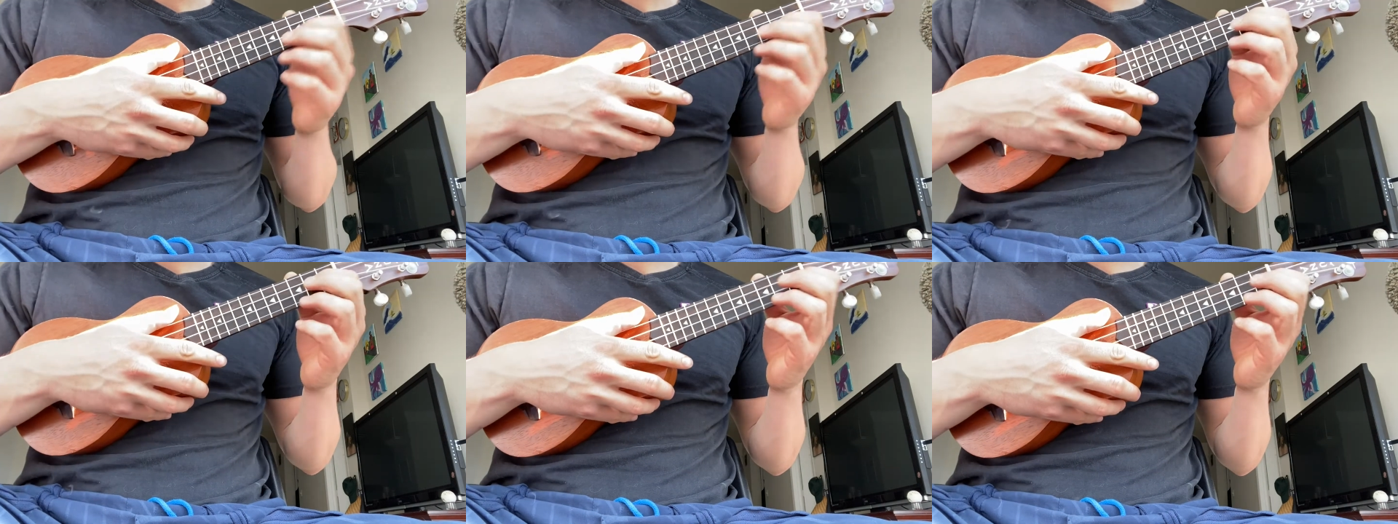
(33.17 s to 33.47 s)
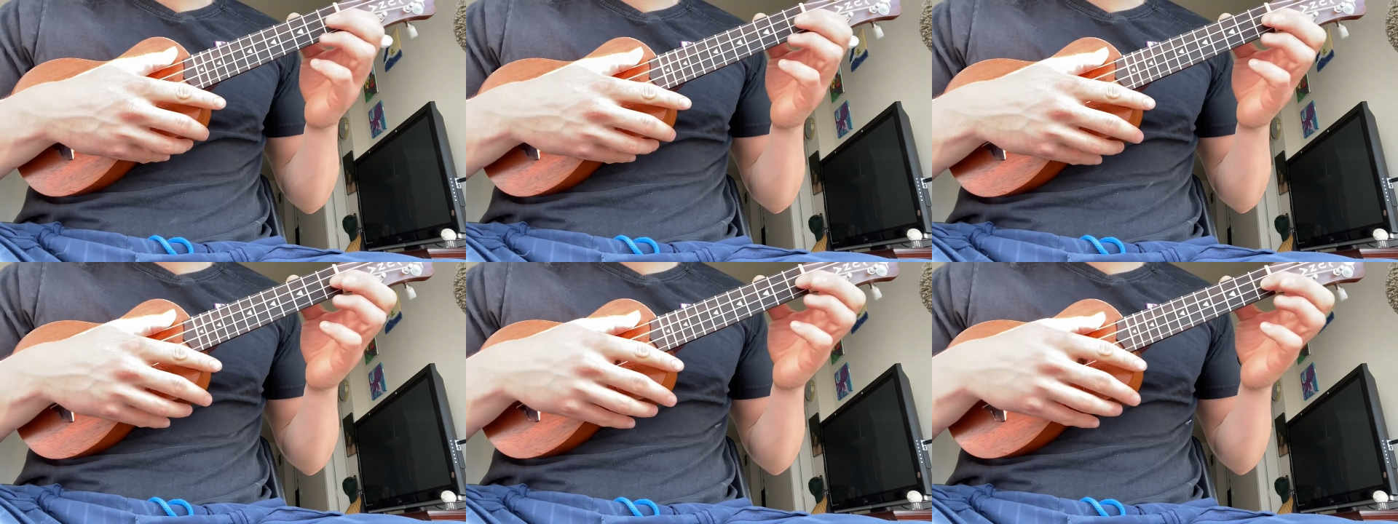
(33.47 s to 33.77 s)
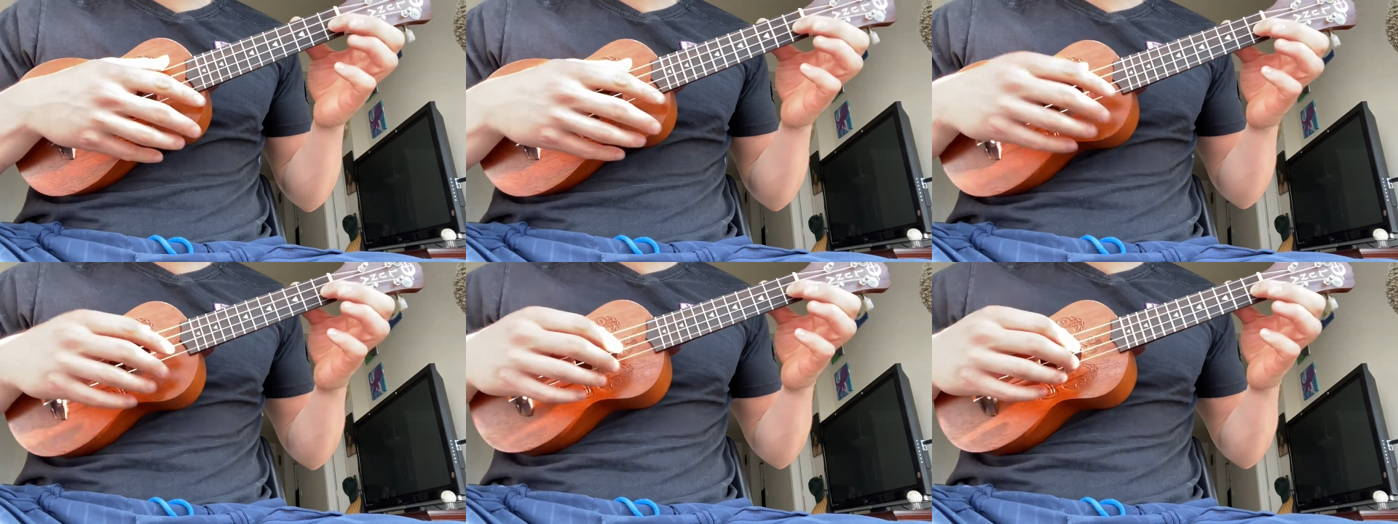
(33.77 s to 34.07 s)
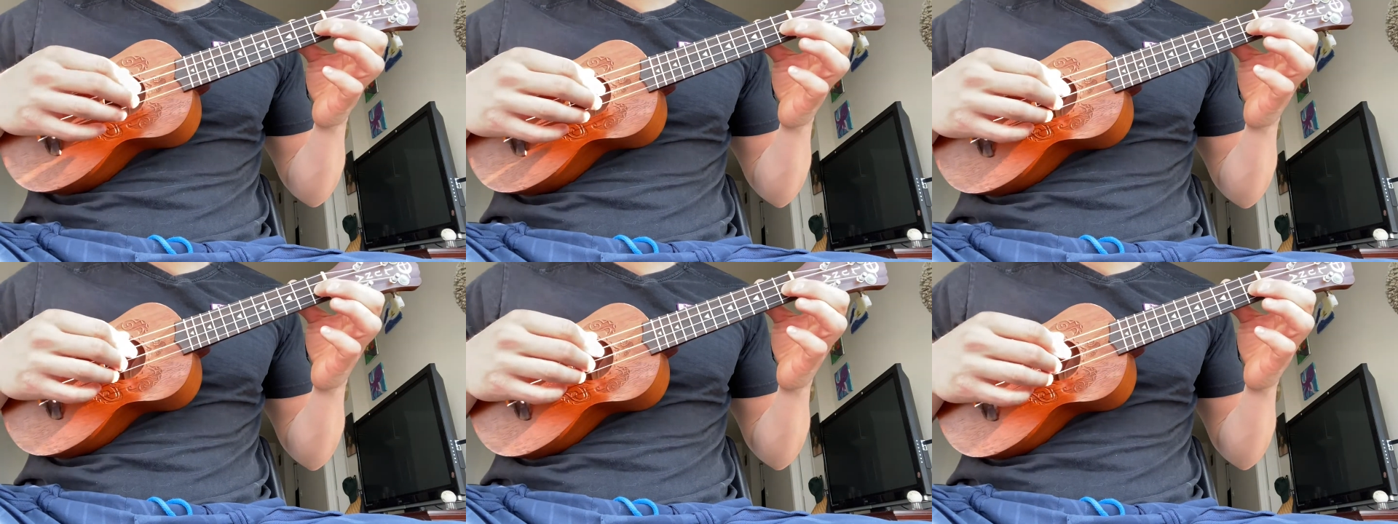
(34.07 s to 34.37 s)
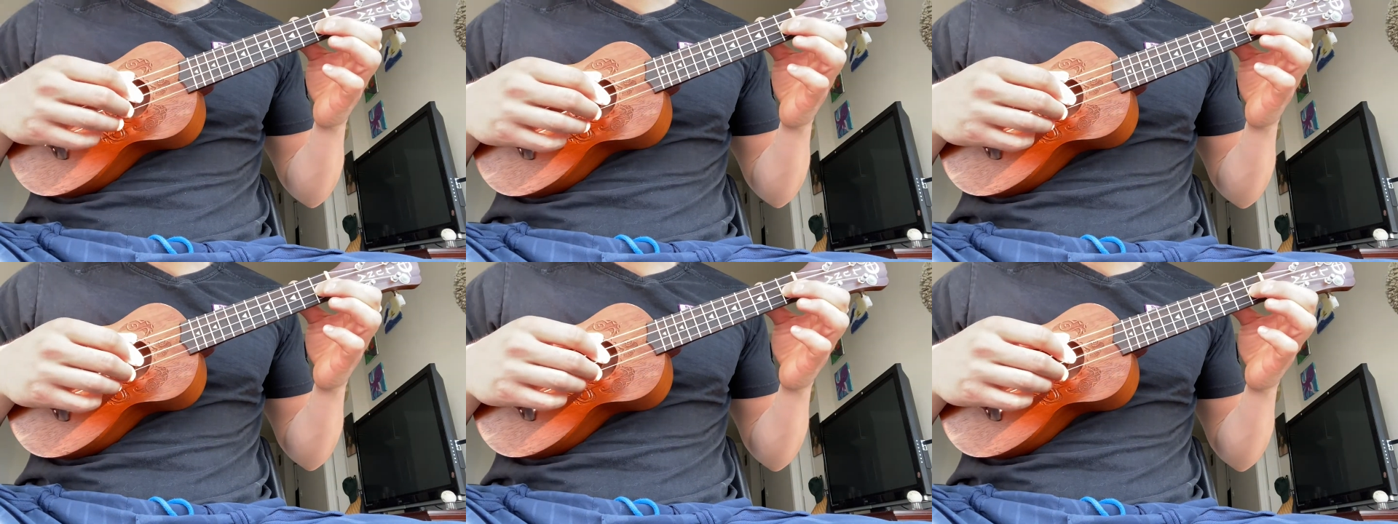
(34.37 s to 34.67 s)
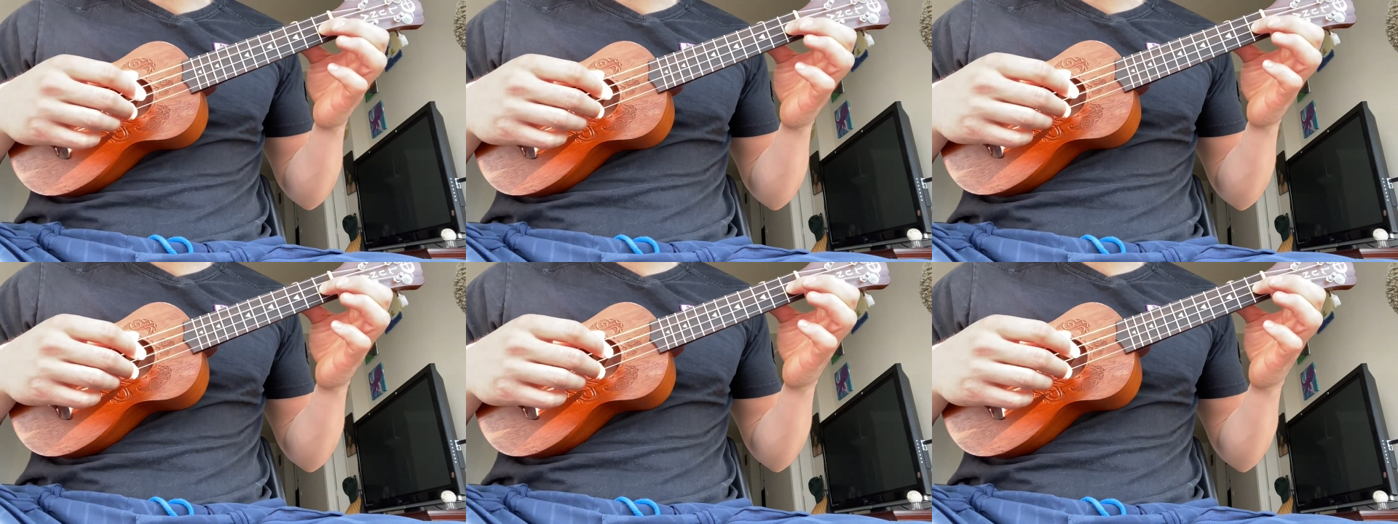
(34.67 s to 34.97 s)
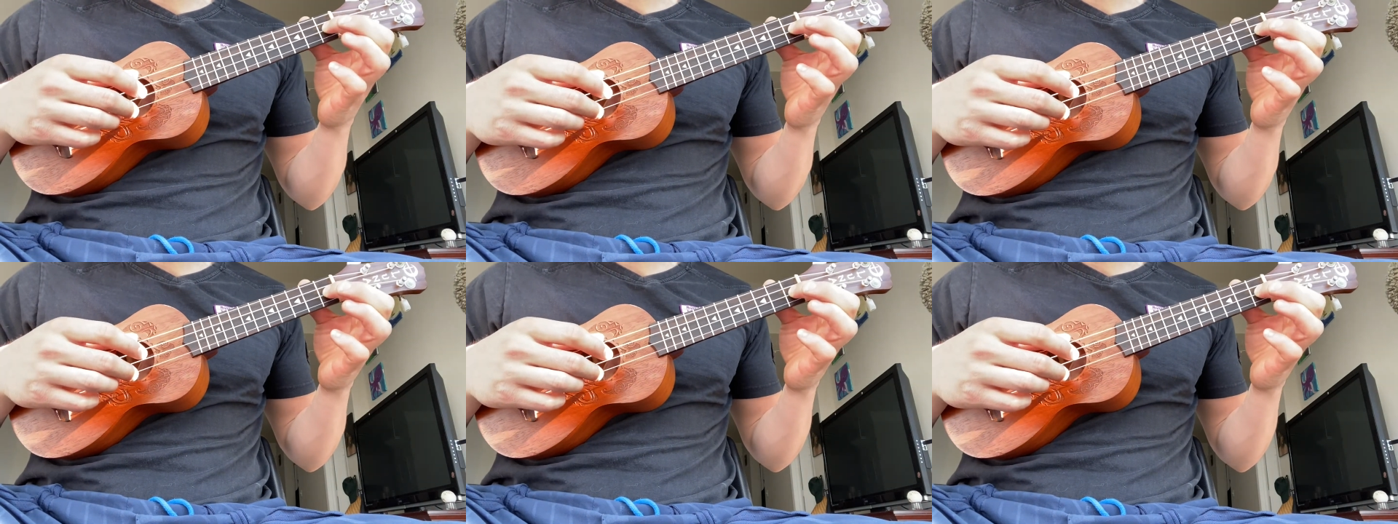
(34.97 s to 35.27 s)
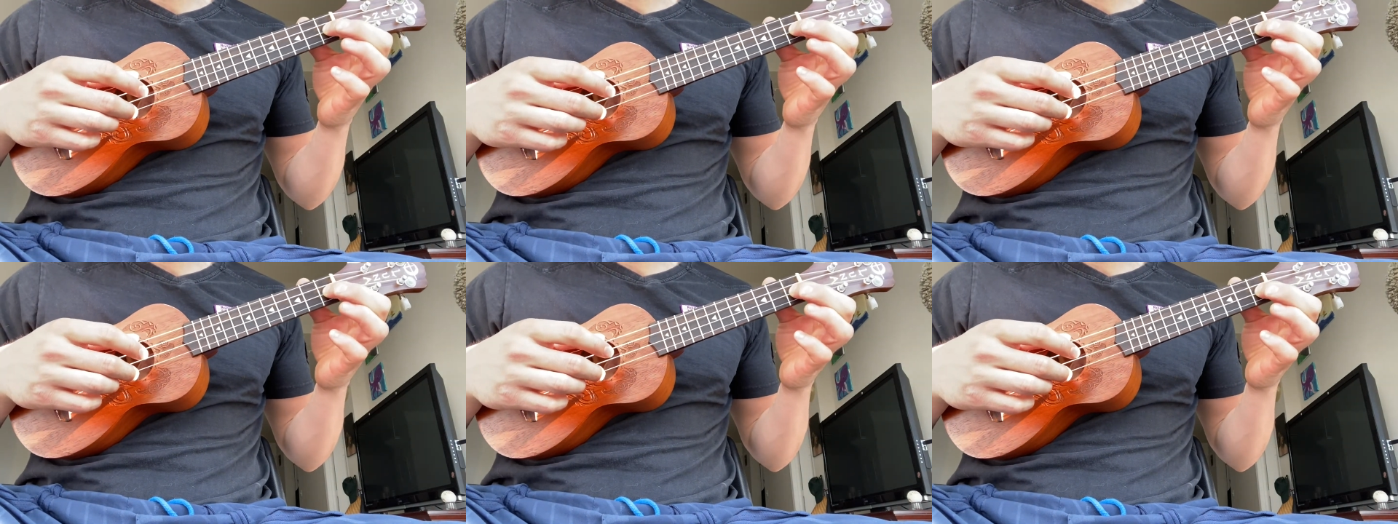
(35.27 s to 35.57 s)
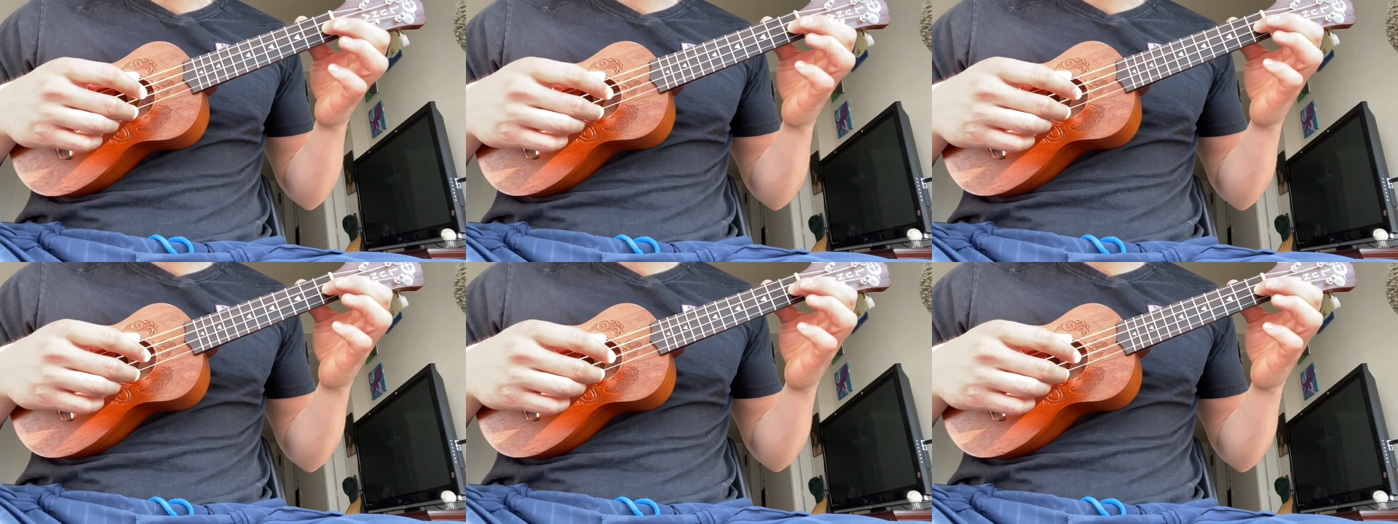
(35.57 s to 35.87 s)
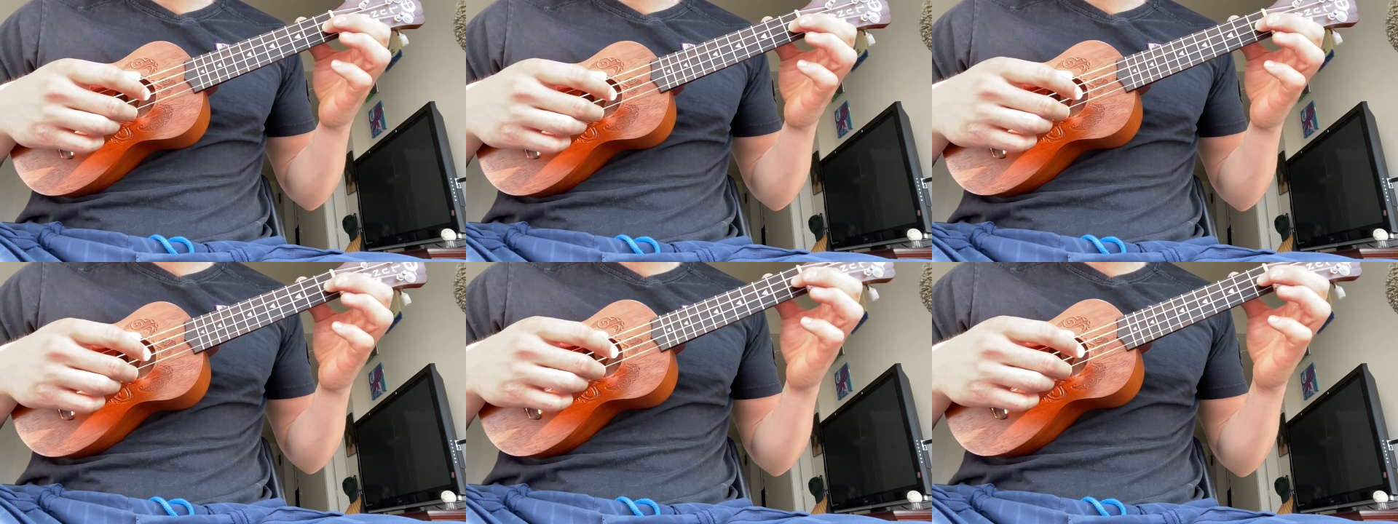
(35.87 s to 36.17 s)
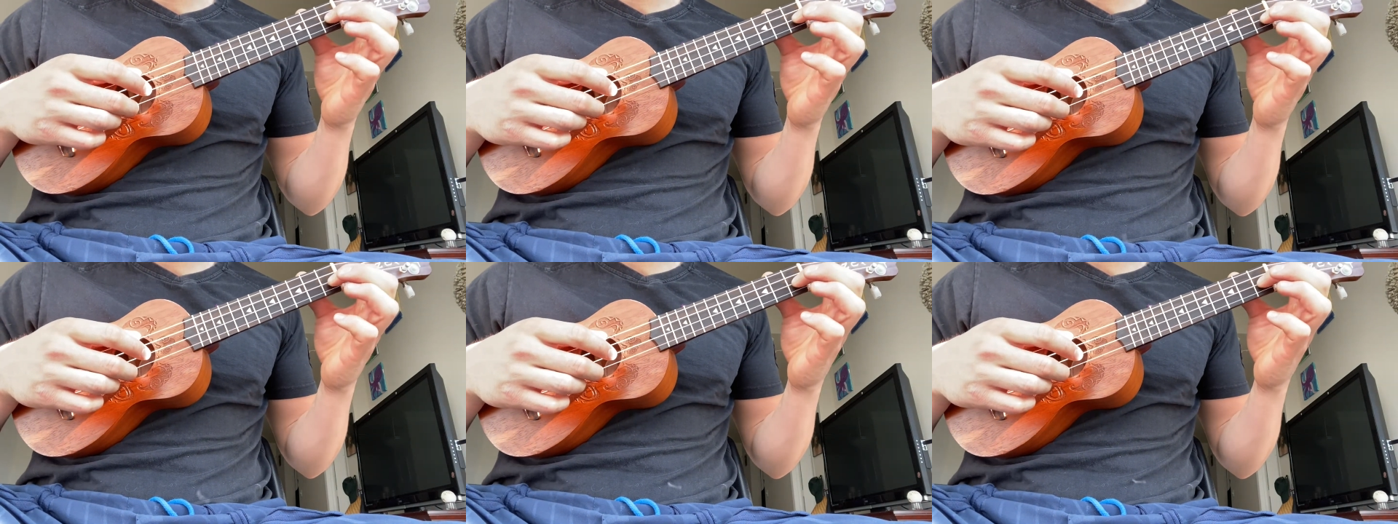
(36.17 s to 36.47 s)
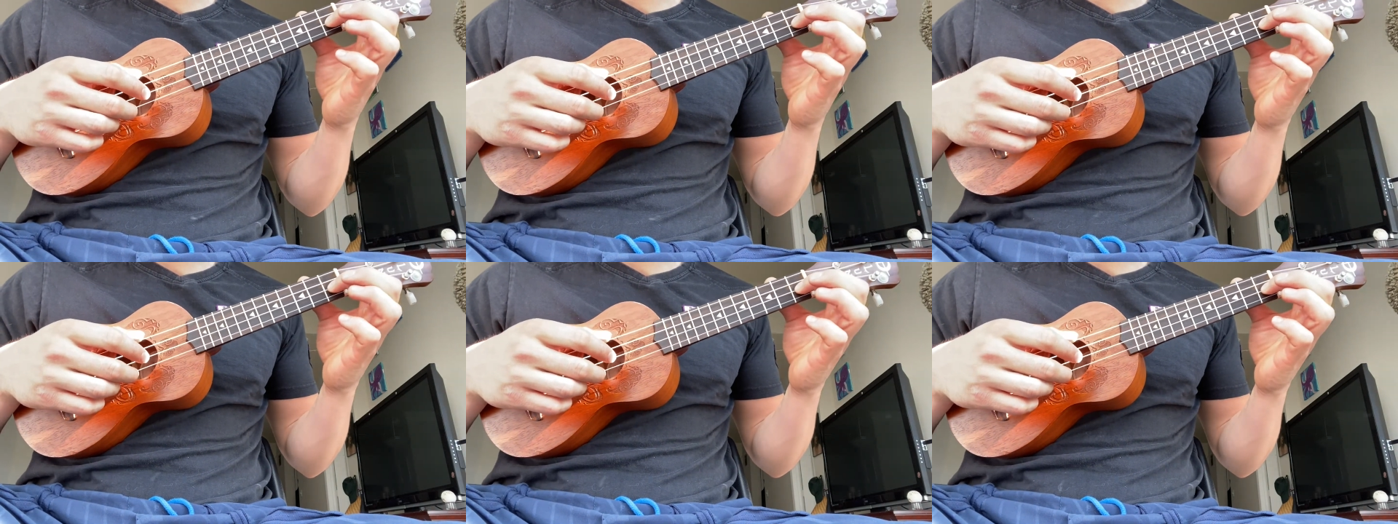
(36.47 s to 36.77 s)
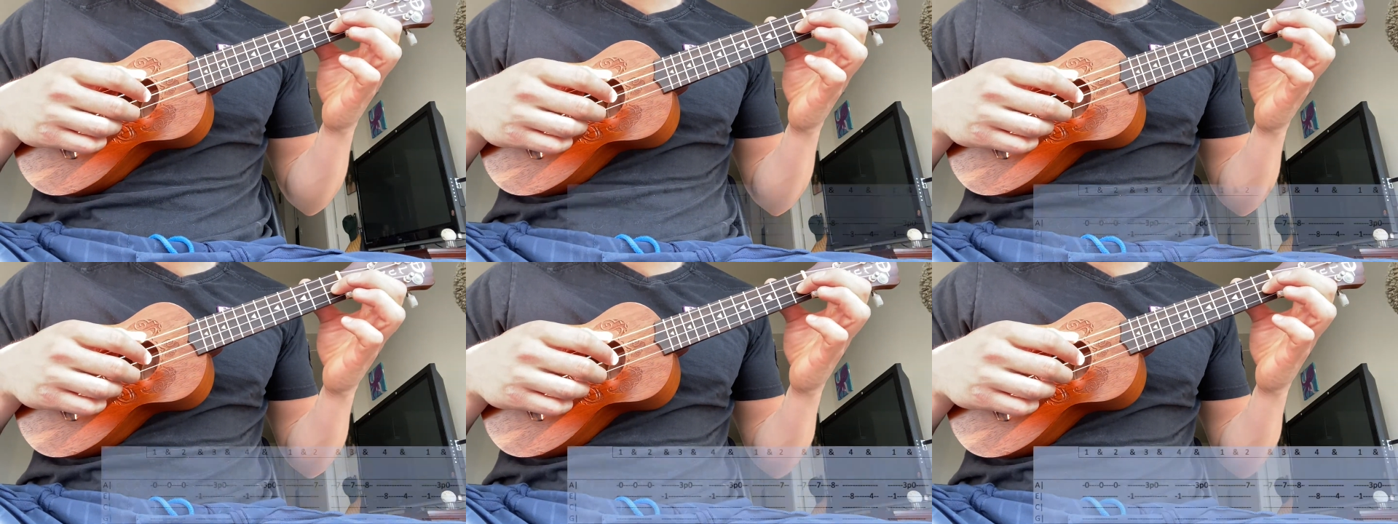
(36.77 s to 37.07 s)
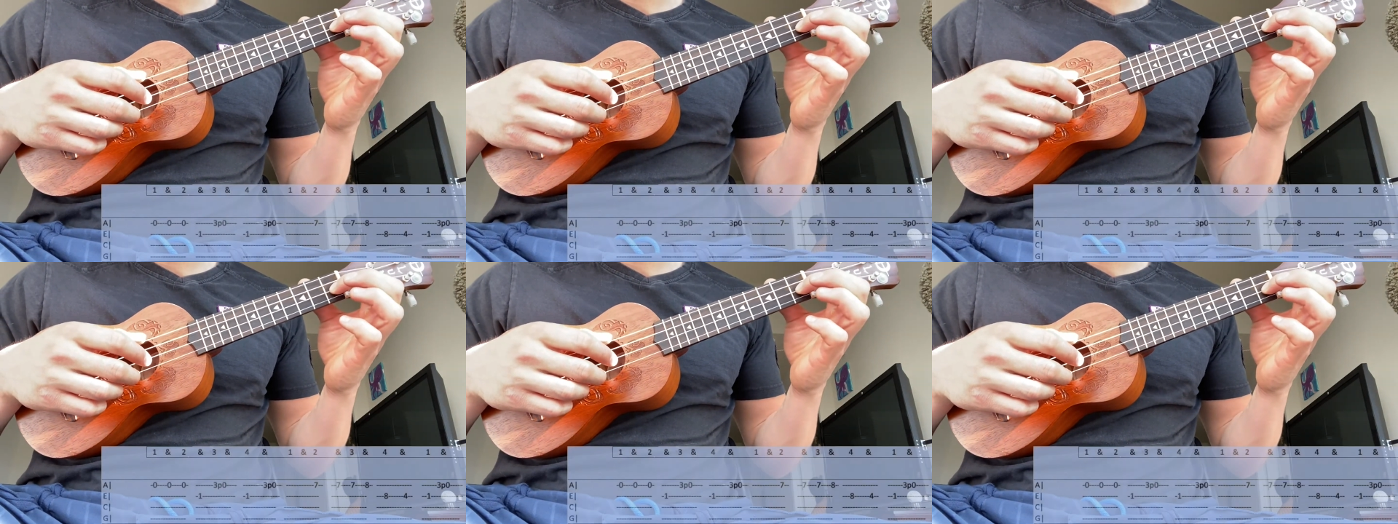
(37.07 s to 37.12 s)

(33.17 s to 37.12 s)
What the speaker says: No face is visible, so there are no lips to read.